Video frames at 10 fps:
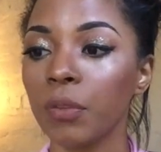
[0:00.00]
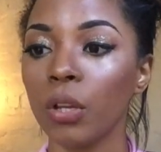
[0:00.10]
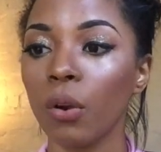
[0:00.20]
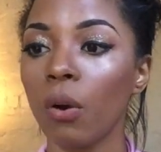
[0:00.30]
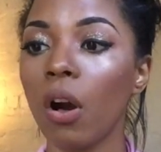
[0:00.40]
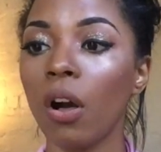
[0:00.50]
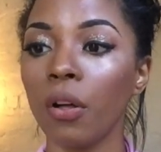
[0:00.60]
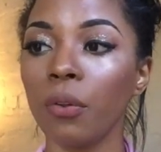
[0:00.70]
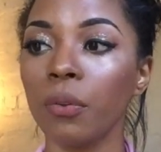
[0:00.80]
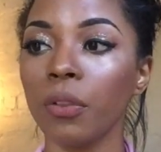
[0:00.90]
you know,
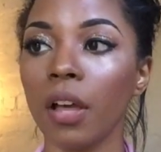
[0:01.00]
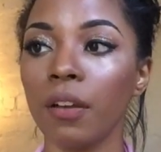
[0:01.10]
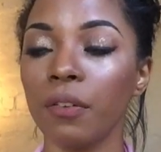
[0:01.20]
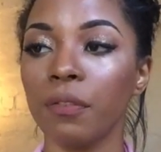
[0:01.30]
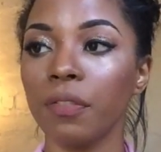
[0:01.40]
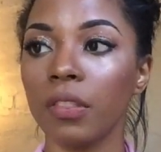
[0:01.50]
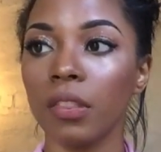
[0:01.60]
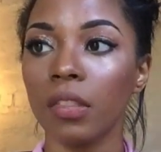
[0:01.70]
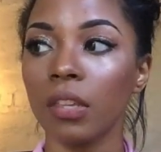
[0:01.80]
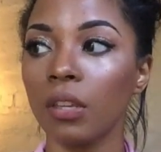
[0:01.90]
all of
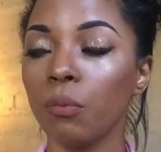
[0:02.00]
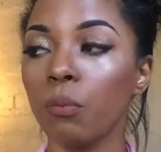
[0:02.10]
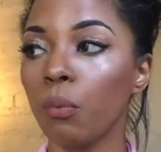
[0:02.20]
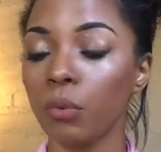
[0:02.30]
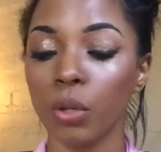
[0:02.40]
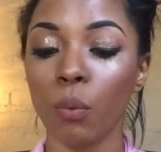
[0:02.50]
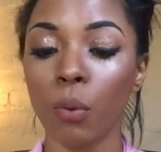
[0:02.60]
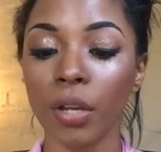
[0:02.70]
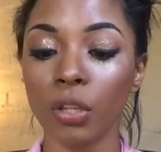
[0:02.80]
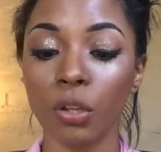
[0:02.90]
you know
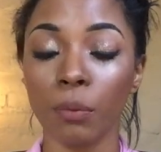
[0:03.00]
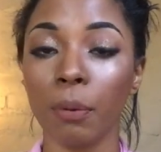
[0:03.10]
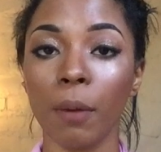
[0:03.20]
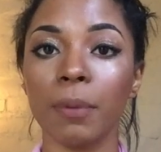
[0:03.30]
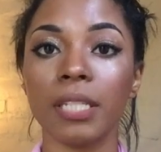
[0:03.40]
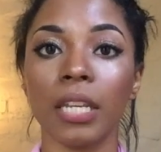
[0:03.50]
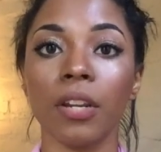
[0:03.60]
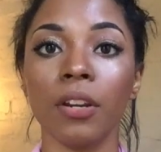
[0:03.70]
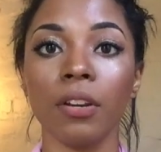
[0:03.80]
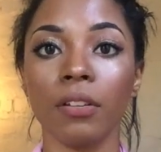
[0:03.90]
what your purpose
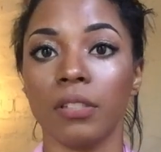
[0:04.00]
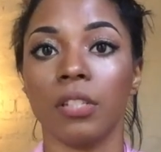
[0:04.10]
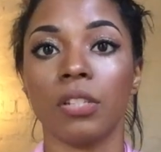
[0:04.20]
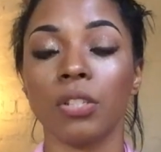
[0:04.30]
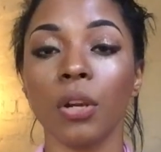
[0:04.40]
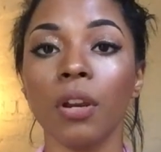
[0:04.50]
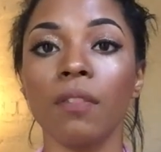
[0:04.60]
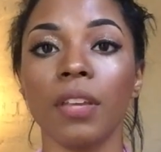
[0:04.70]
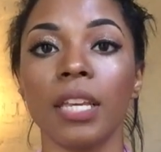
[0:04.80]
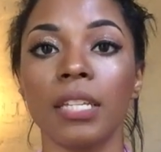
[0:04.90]
here to
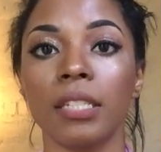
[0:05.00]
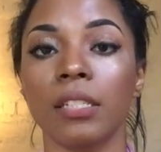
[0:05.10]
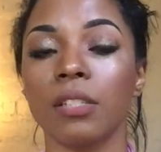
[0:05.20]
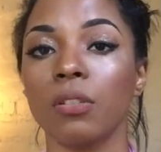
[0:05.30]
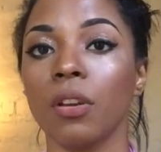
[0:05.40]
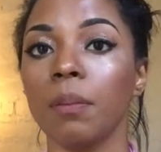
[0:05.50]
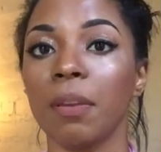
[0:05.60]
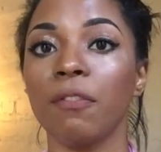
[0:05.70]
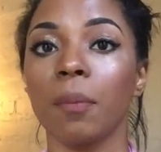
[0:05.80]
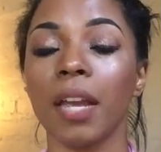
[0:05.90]
serve is going to
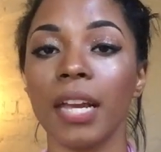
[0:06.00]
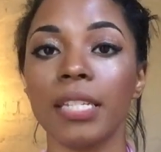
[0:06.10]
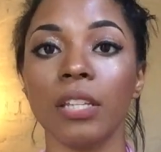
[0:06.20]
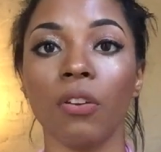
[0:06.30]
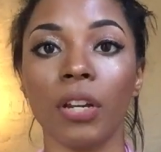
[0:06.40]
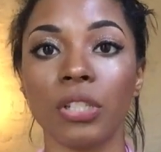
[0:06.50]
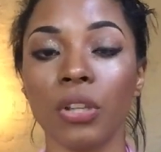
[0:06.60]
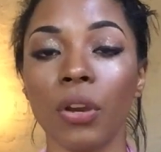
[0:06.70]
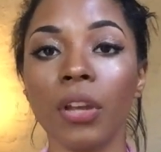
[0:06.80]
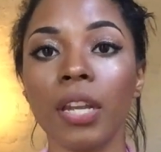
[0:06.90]
be for my highest and greatest
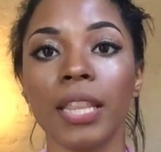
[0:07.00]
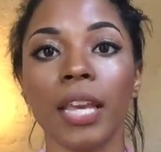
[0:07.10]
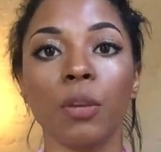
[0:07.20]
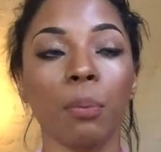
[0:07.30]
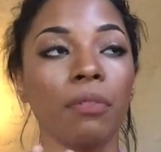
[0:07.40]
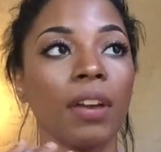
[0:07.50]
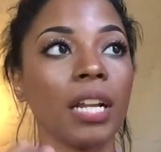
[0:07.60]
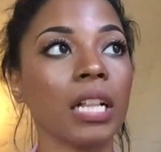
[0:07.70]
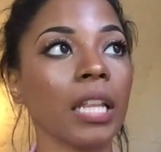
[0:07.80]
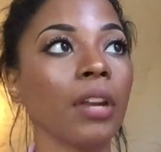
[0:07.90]
good and that you provide
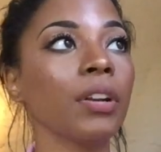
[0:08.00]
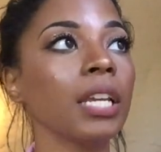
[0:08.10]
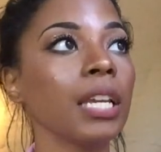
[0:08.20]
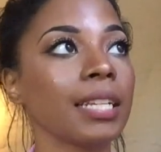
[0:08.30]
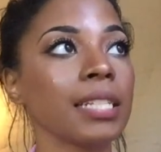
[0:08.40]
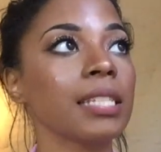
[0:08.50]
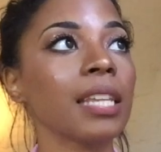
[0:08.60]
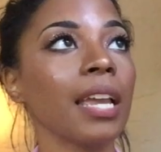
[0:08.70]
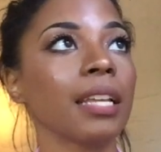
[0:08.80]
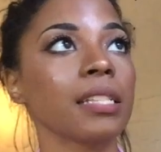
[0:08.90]
clarity and
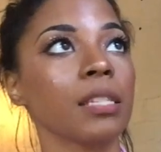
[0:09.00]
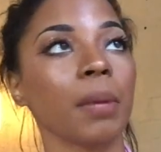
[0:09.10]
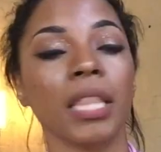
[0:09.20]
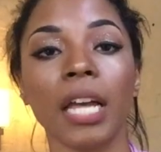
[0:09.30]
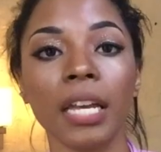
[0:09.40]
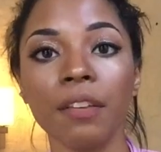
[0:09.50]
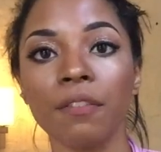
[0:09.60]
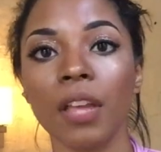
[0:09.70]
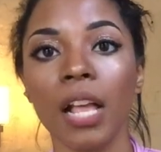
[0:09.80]
insight into my life